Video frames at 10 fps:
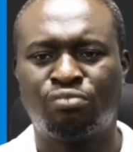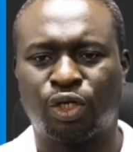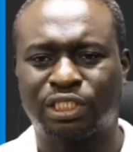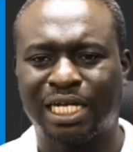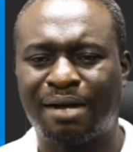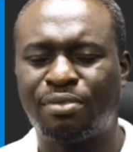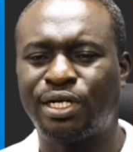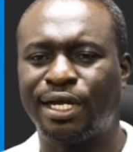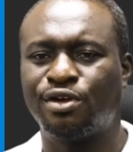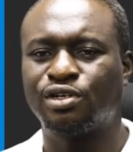but
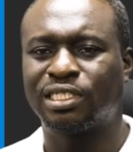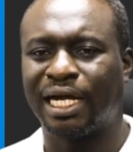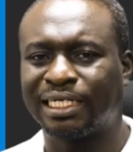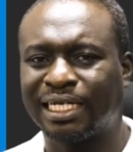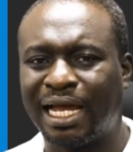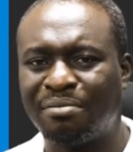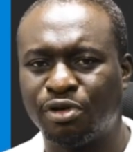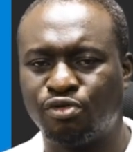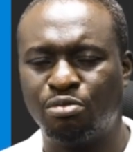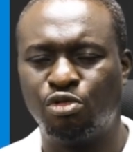carbon dioxide can
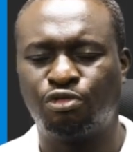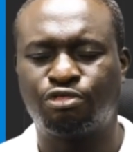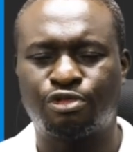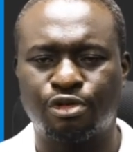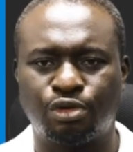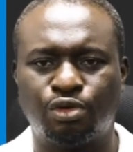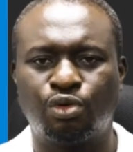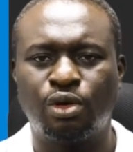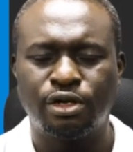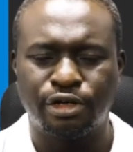be removed
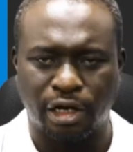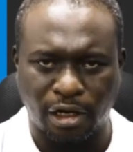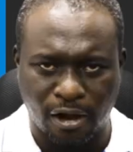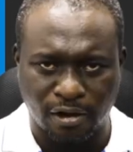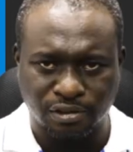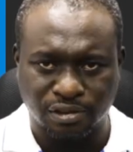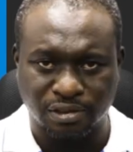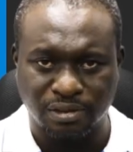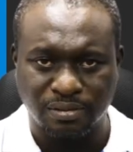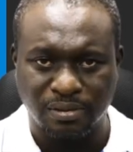through the
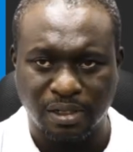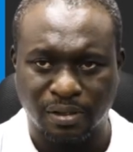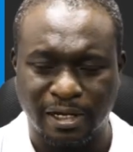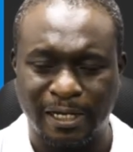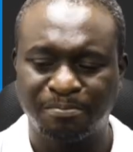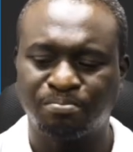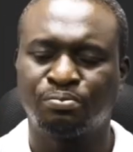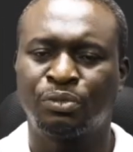lungs. Okay?